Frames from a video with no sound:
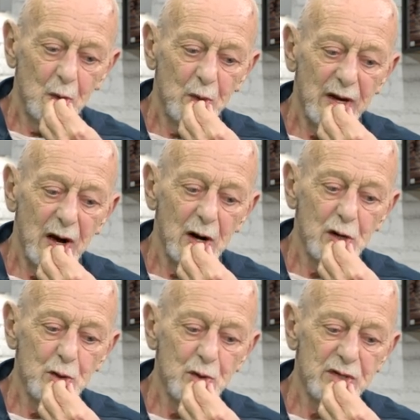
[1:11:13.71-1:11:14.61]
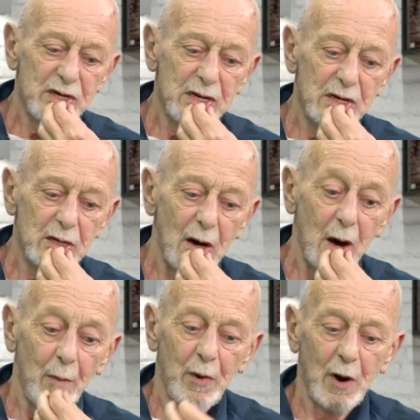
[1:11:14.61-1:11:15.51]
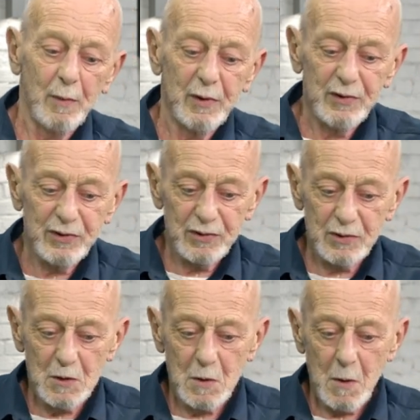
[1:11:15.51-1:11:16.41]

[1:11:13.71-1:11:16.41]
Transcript: we are losing our purpose.